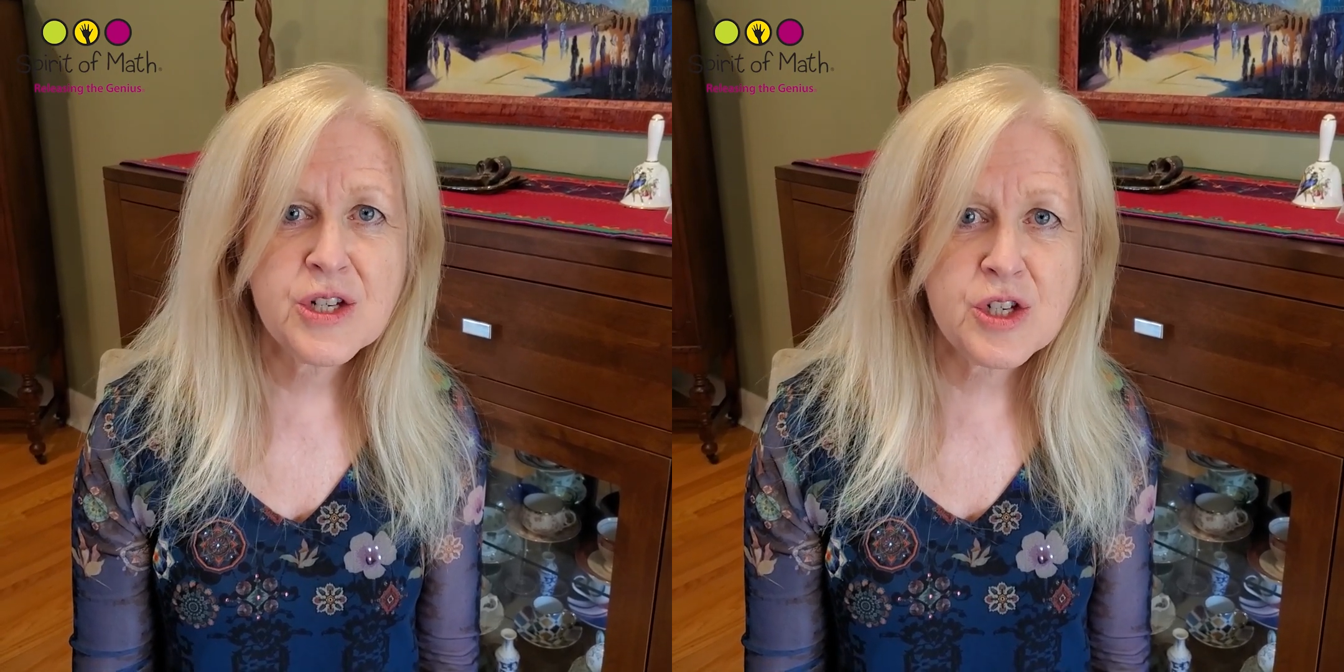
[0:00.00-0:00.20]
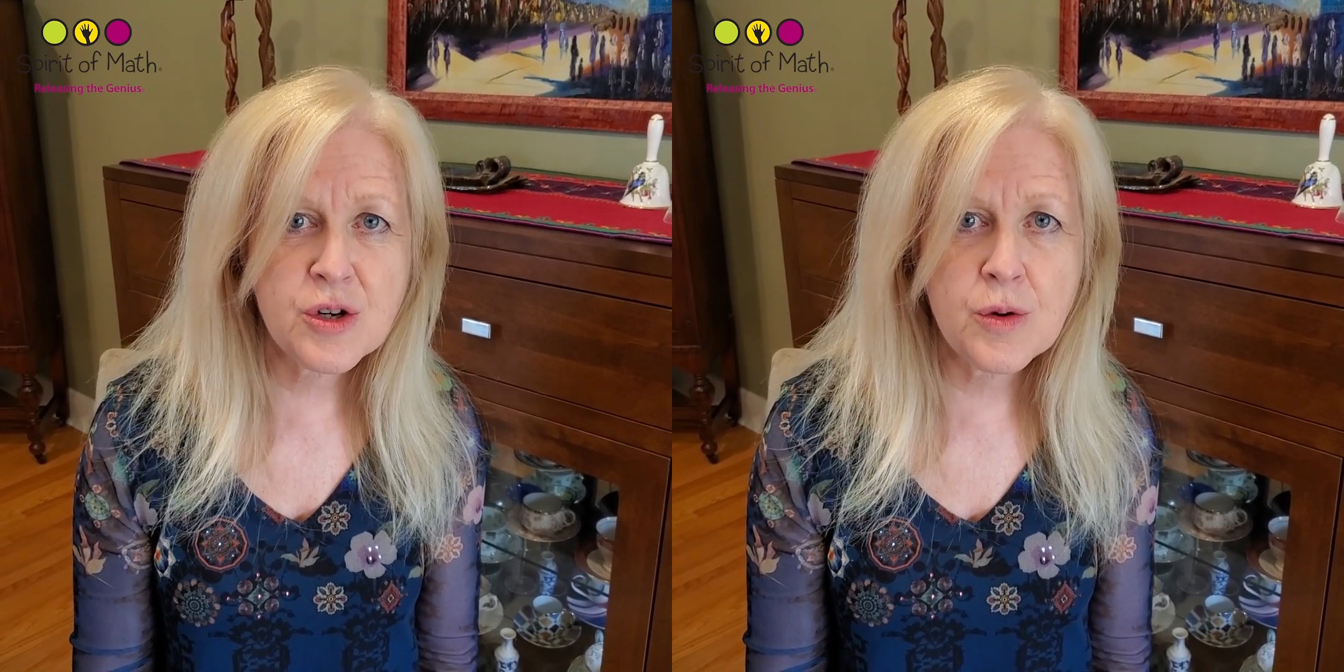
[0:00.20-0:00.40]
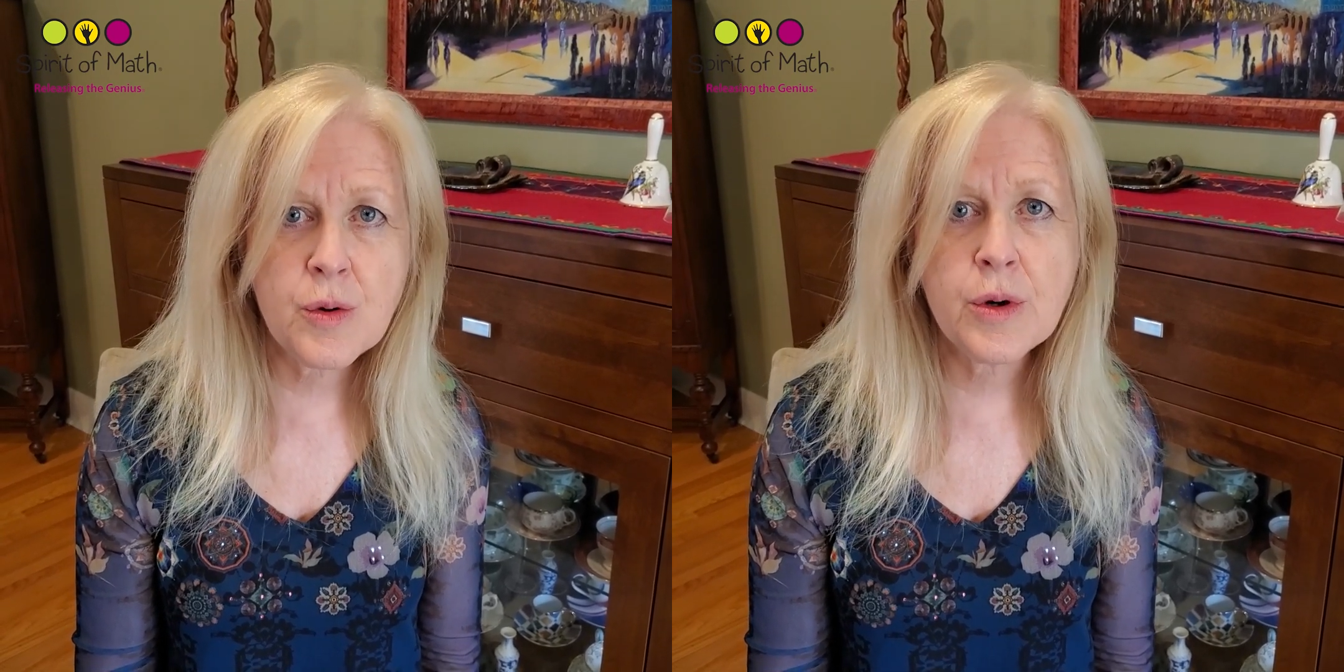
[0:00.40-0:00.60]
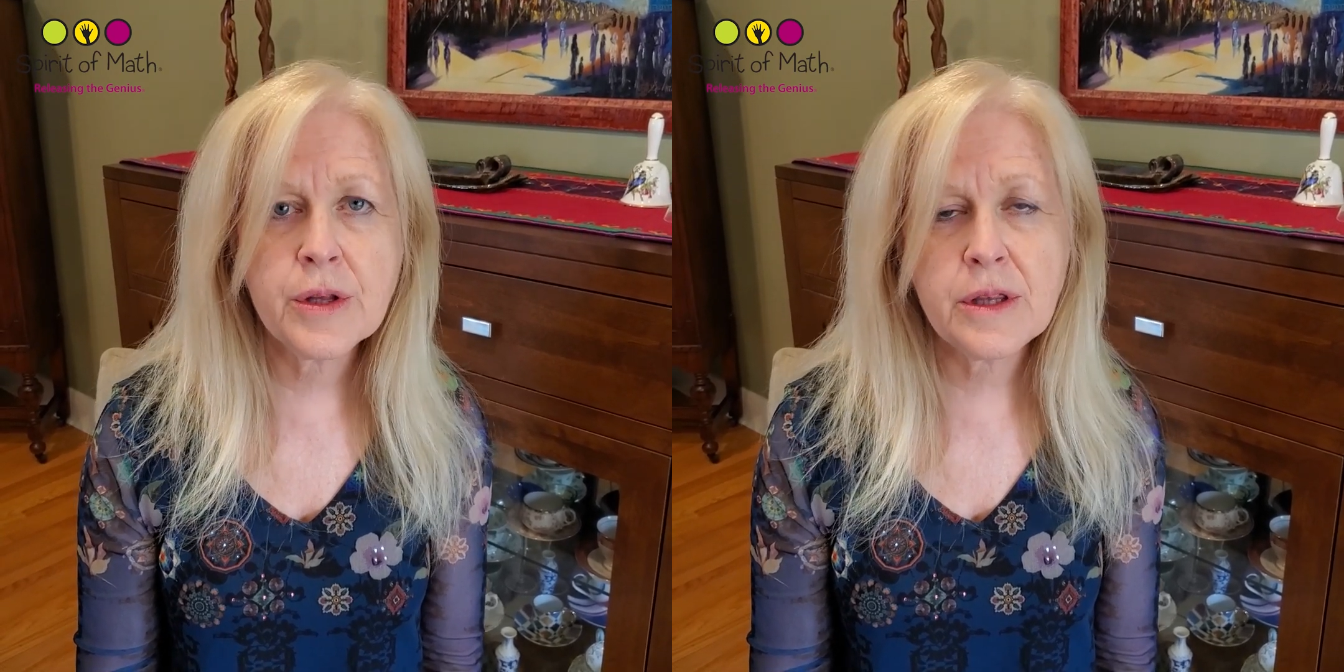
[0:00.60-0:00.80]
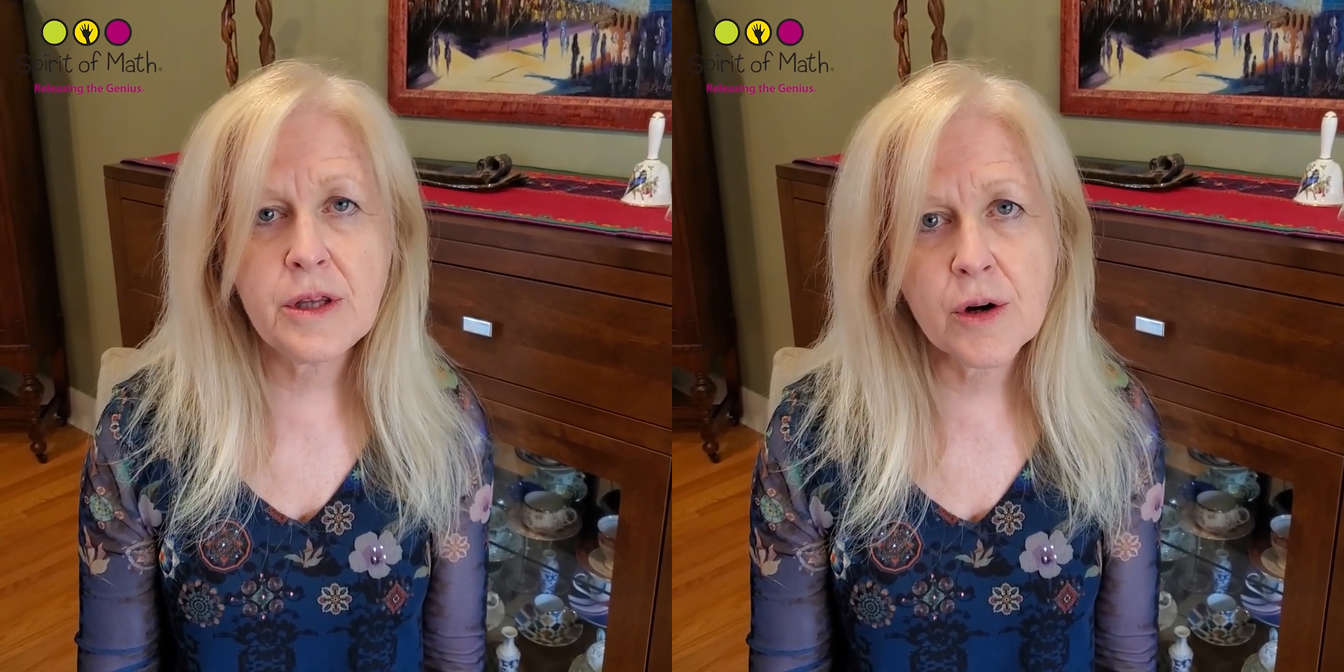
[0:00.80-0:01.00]
to
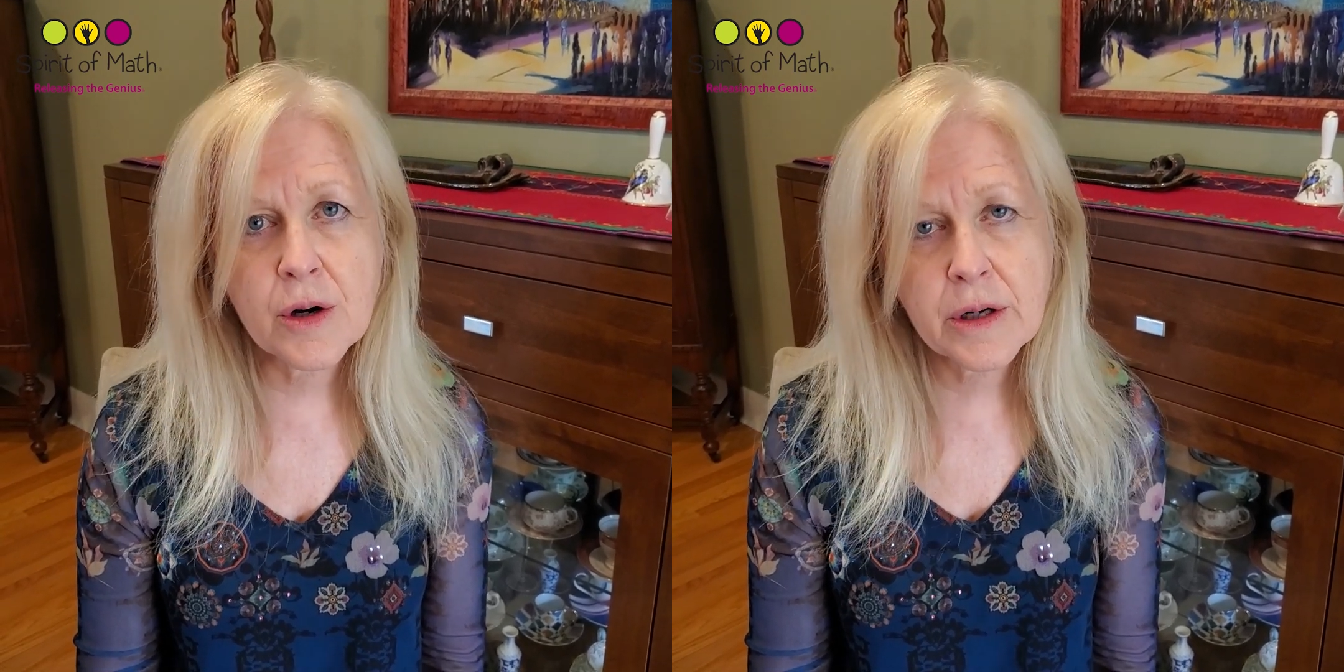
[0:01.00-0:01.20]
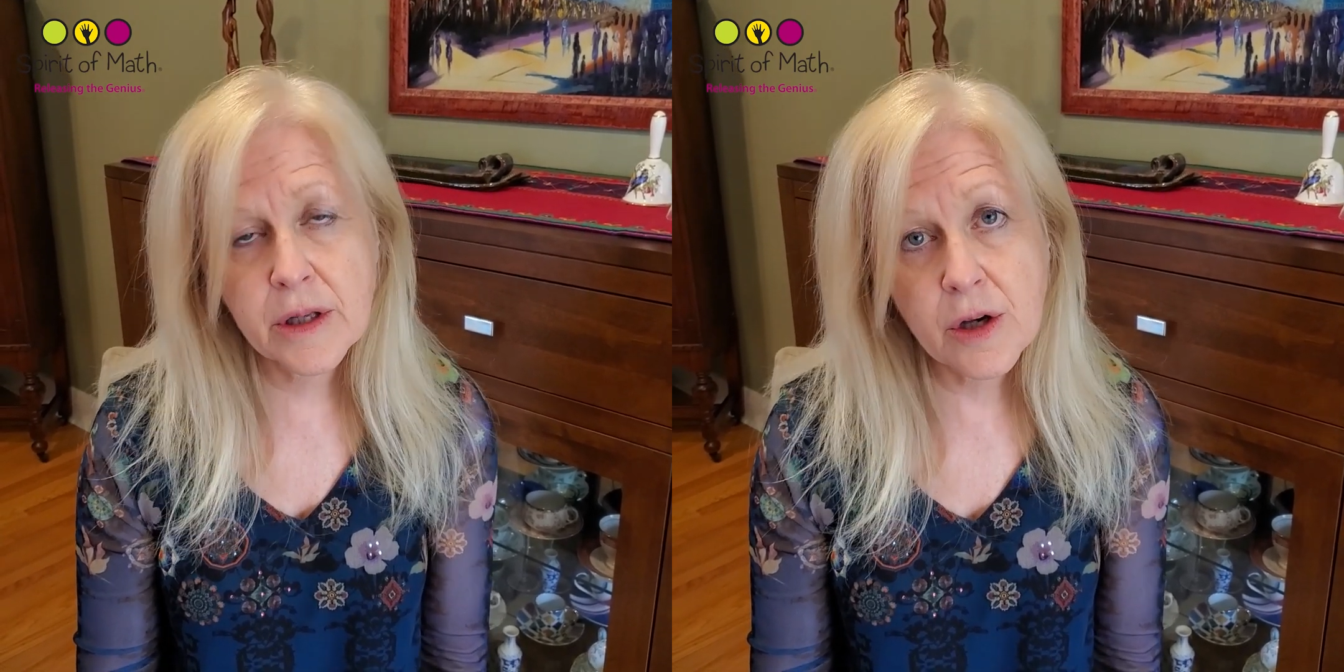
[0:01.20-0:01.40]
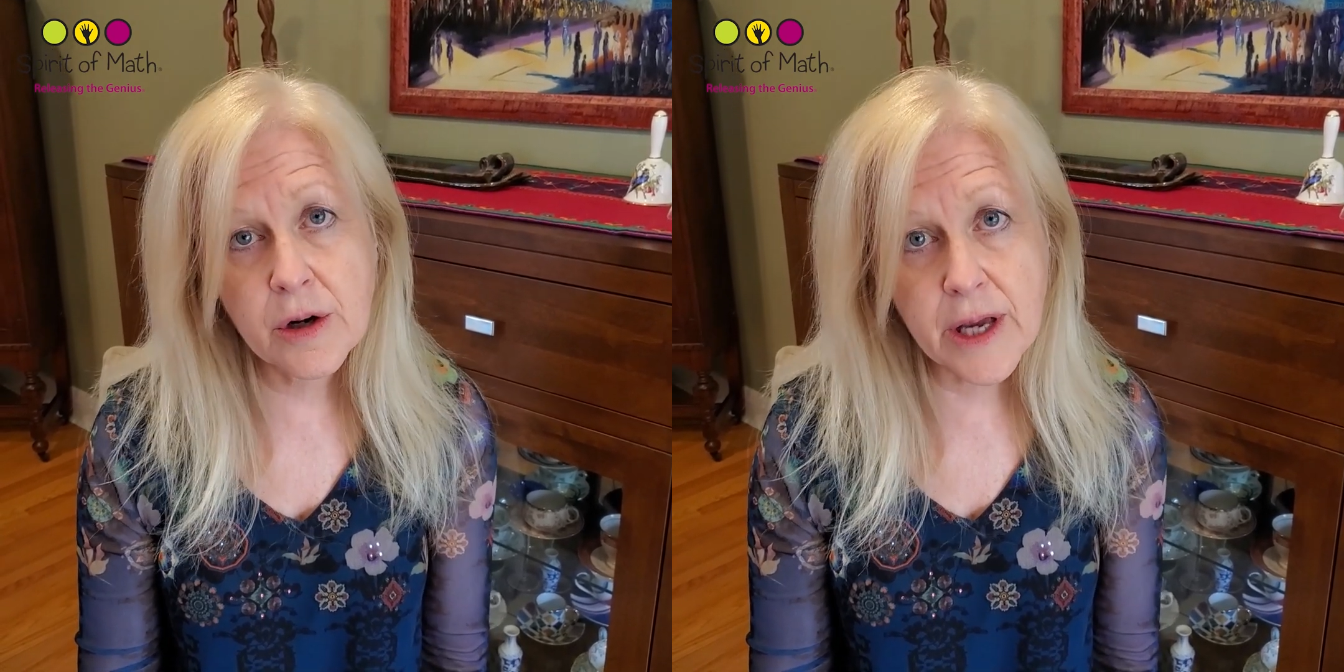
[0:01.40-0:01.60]
your